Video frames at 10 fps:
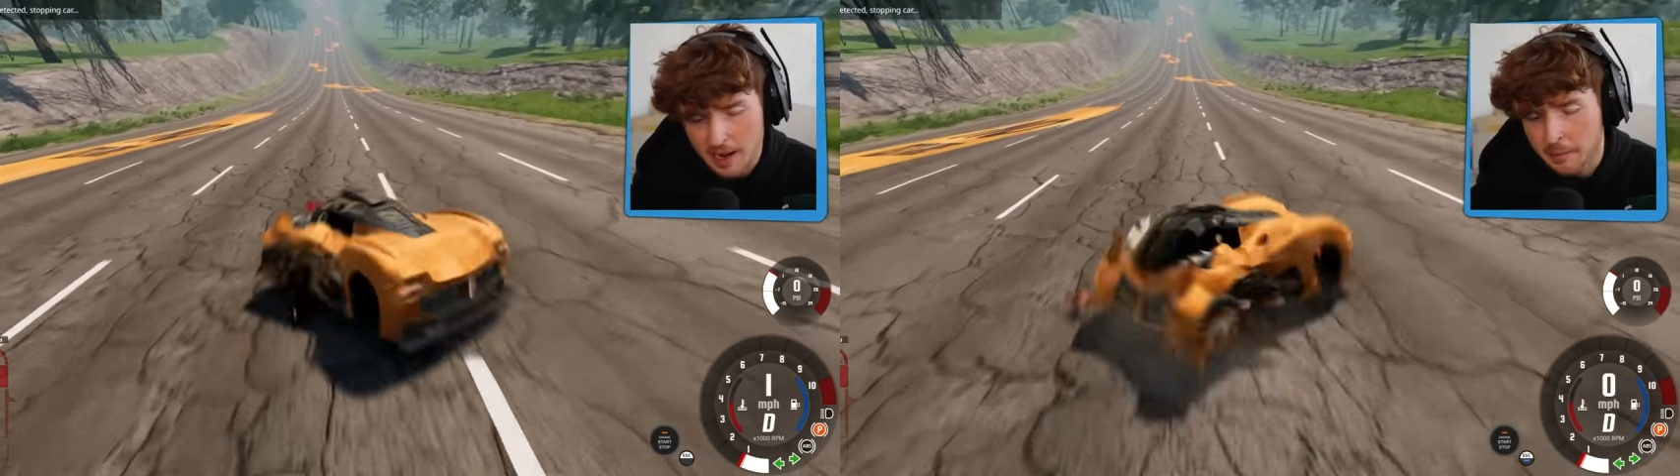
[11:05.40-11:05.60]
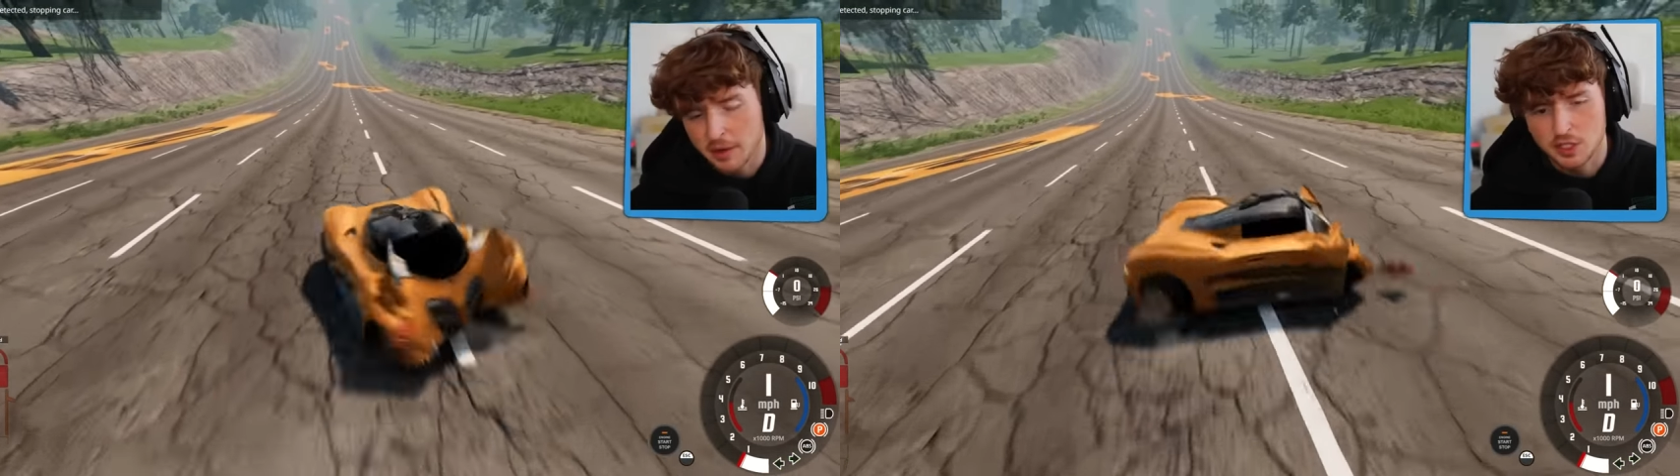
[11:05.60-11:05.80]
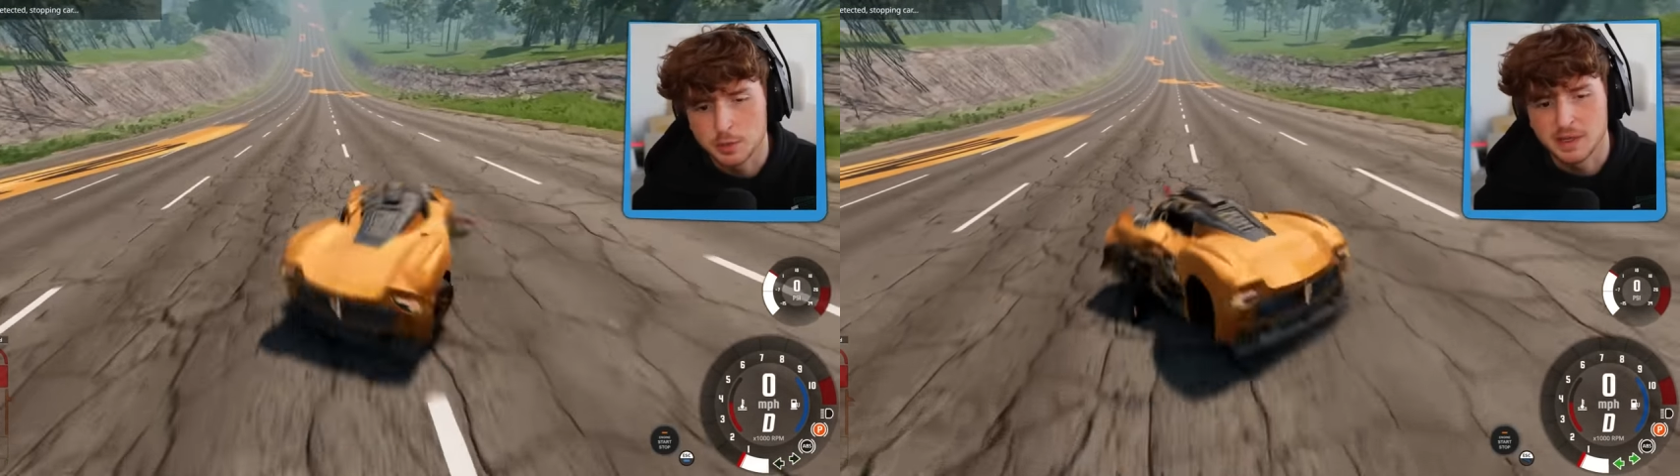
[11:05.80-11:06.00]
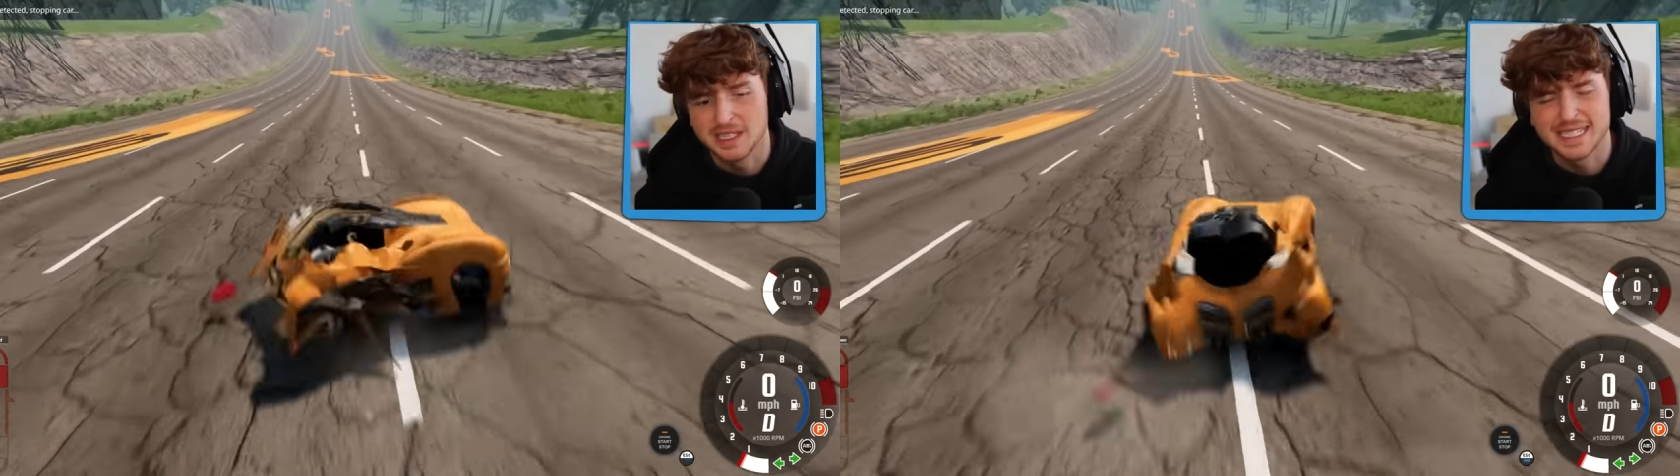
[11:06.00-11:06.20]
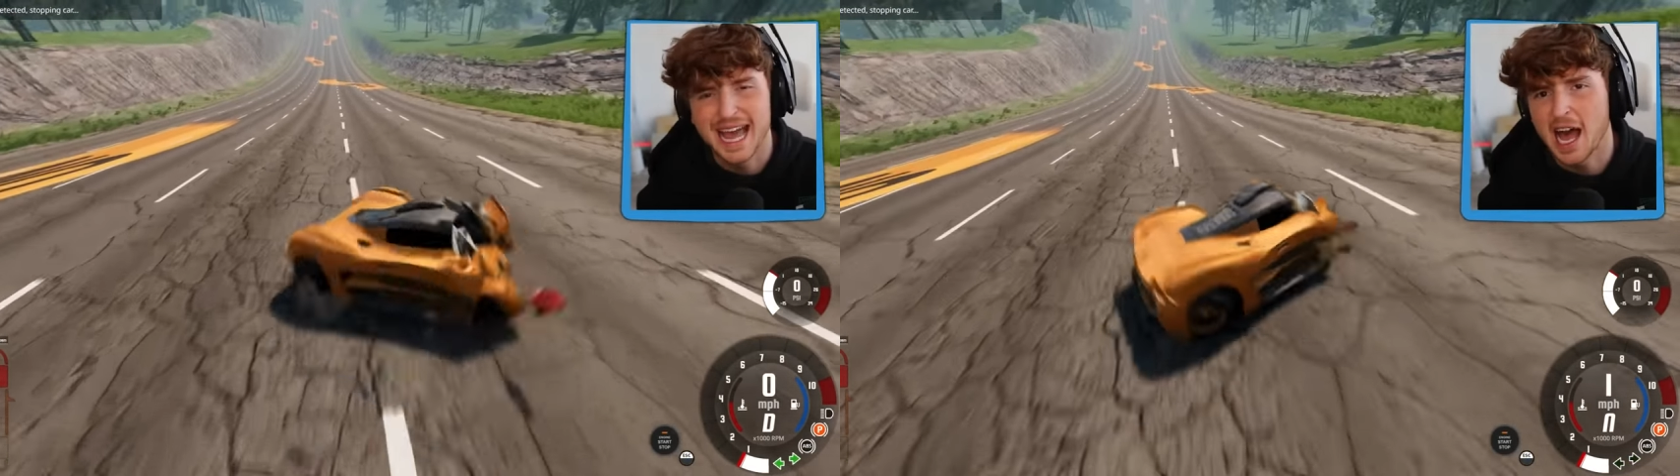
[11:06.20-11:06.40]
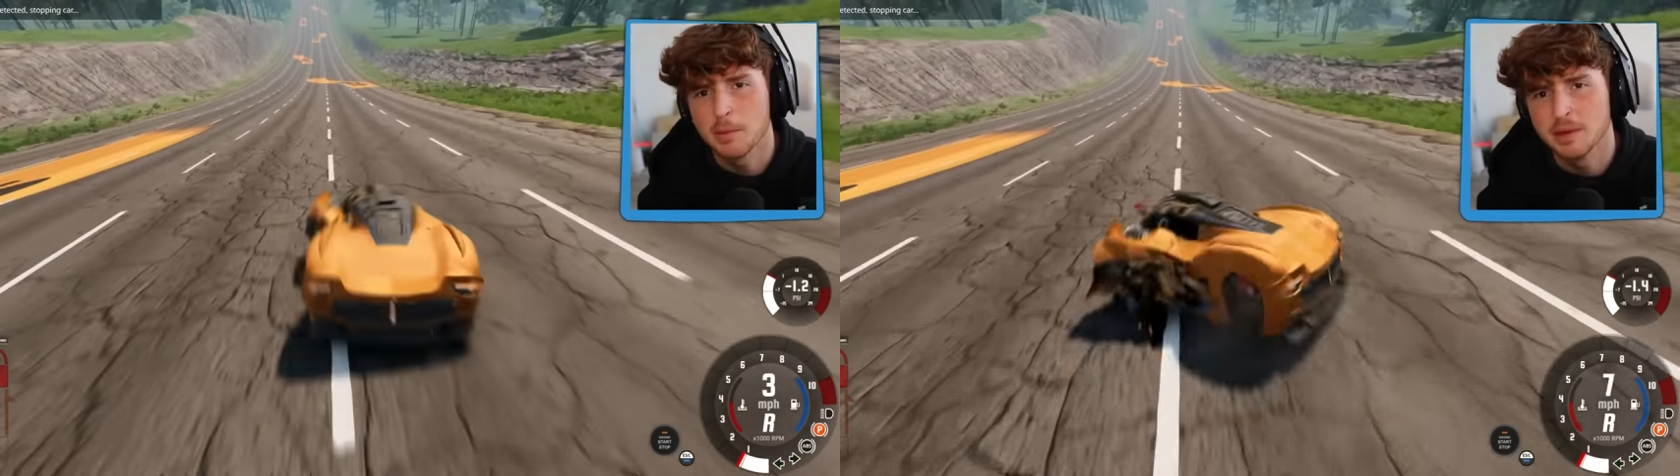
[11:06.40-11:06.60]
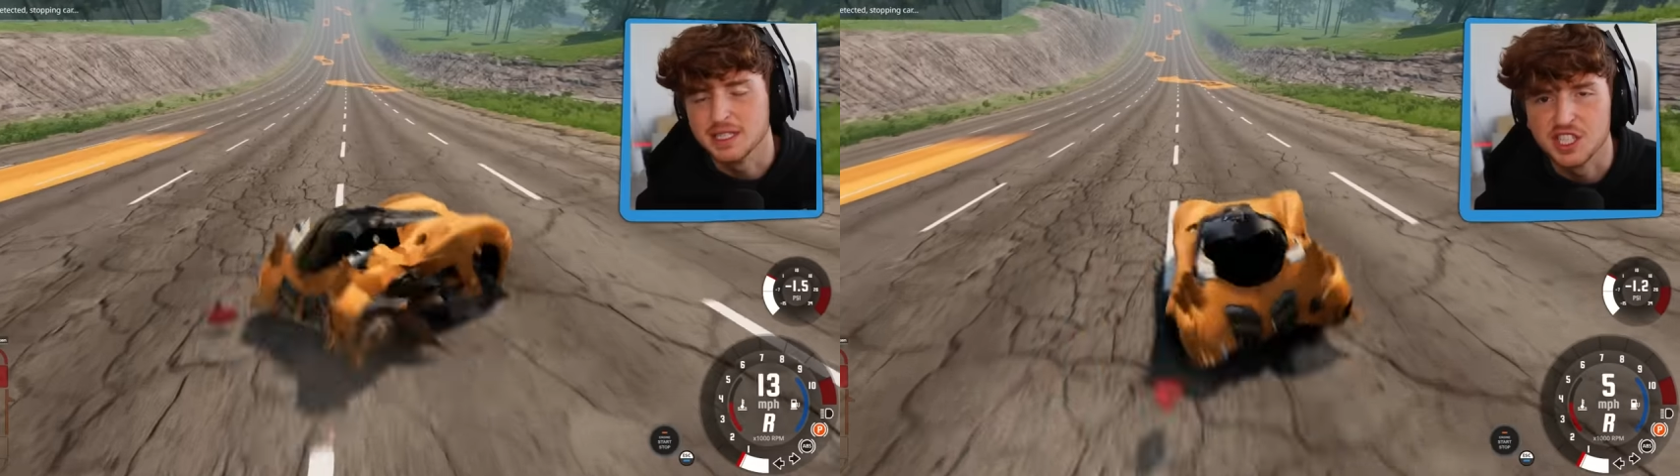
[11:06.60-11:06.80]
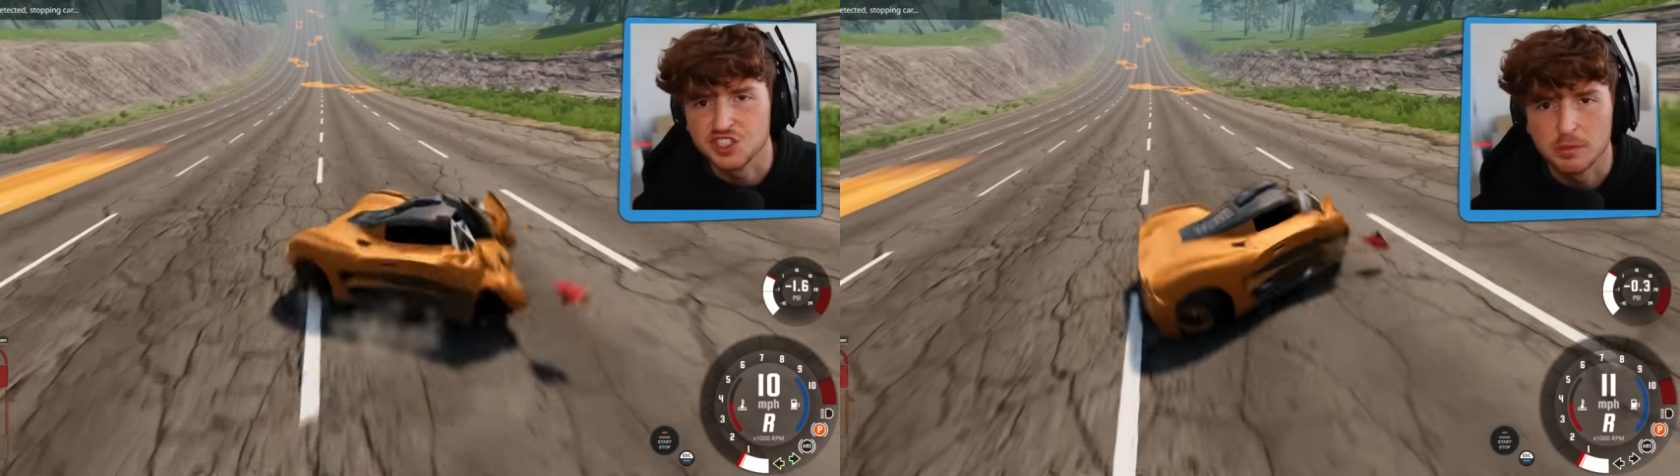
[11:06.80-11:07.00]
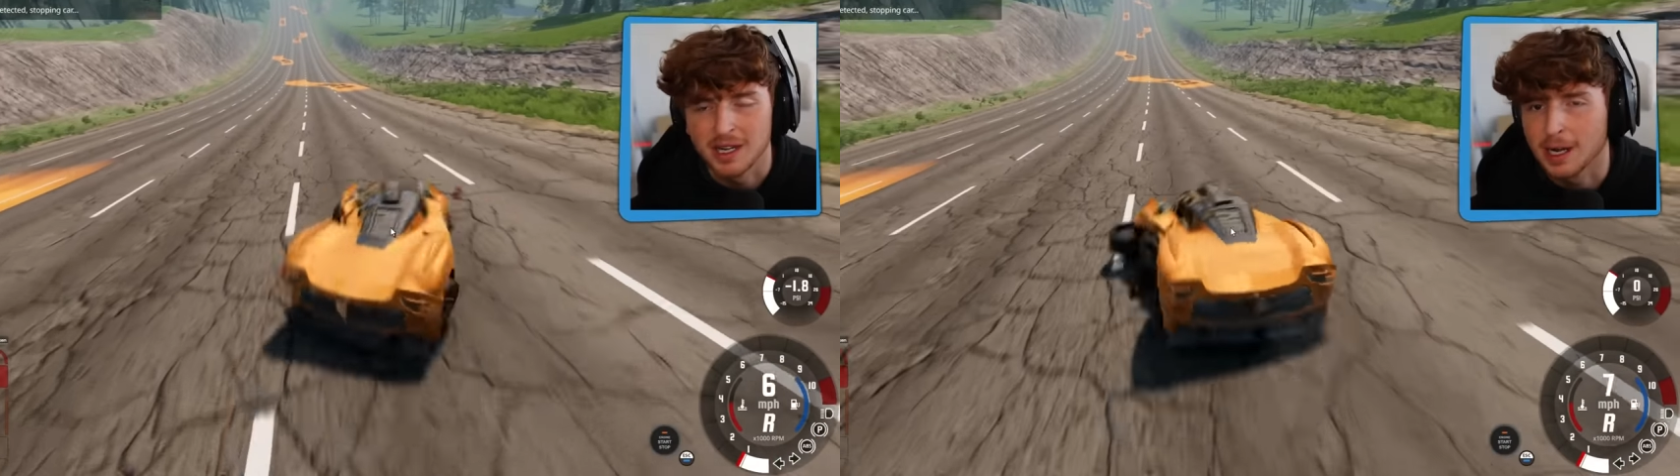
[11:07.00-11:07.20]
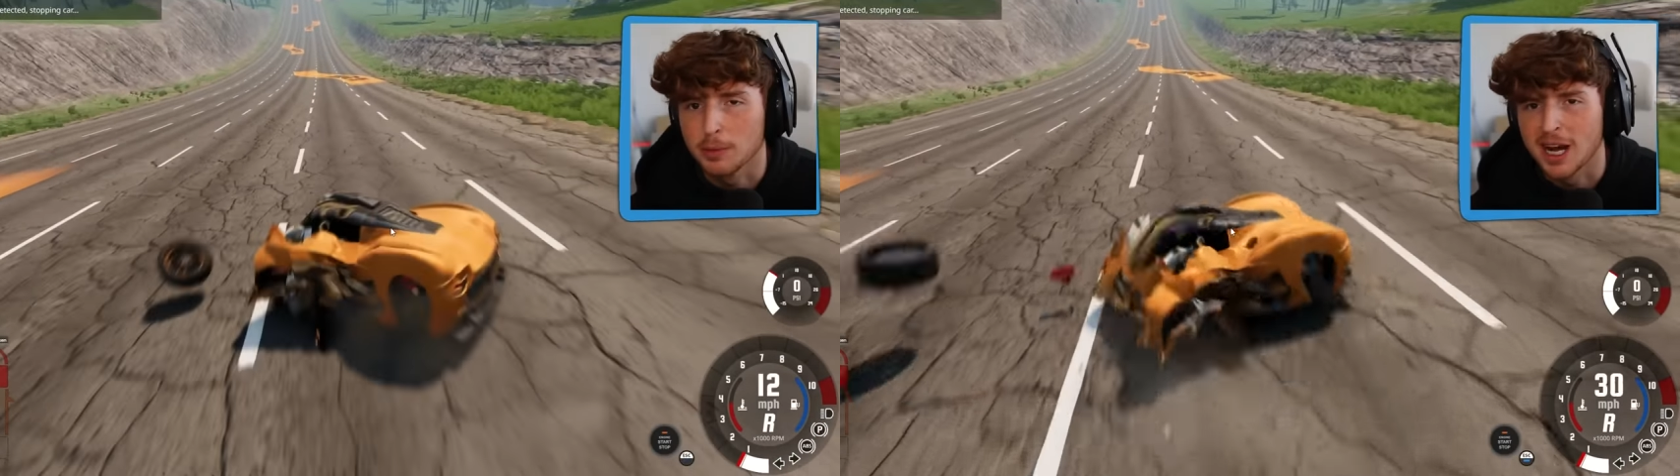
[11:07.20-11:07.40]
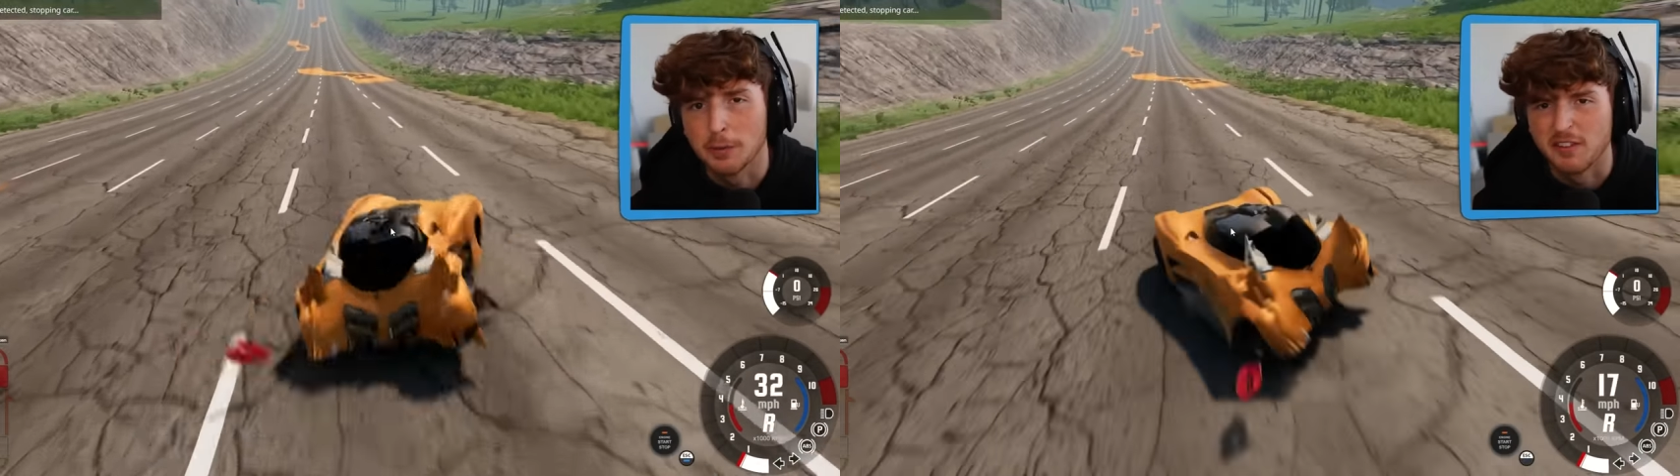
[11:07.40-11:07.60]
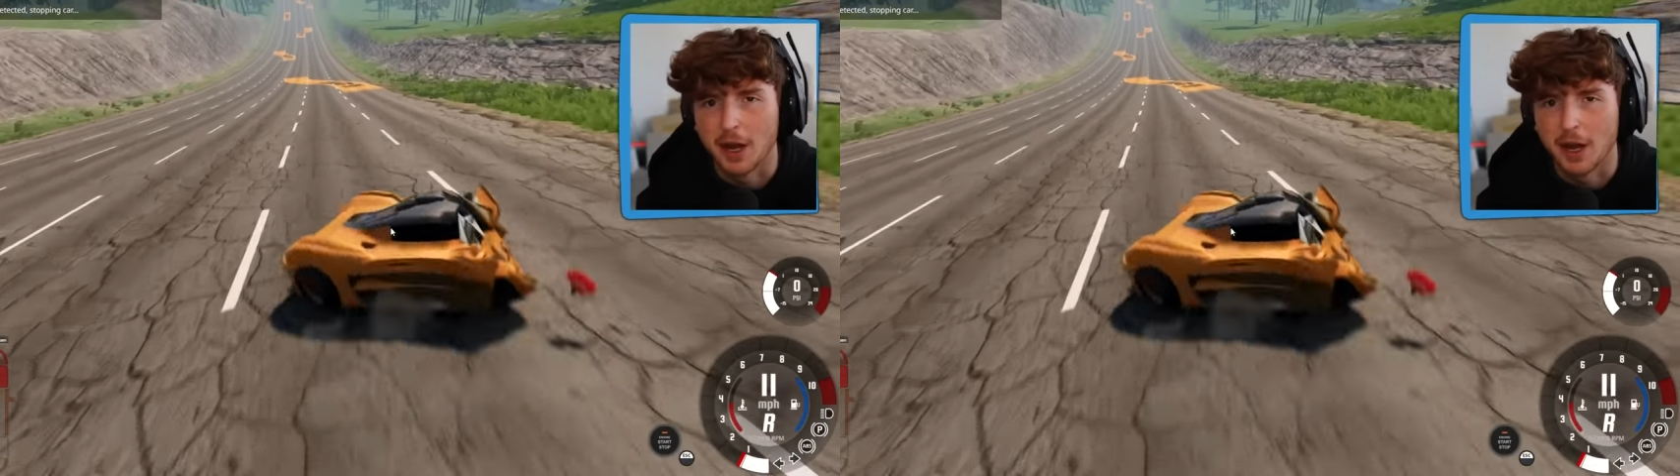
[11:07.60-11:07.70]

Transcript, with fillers: I'd probably just be a tad bit dizzy, but I'll, I'll be